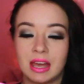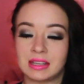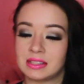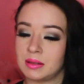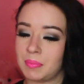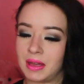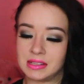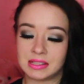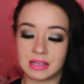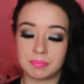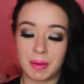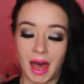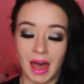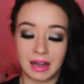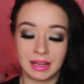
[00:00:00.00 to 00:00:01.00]
has the
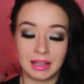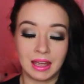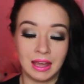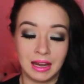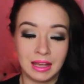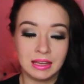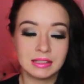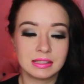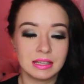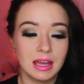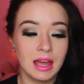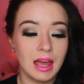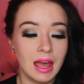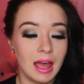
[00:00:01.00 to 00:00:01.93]
basic padding in it.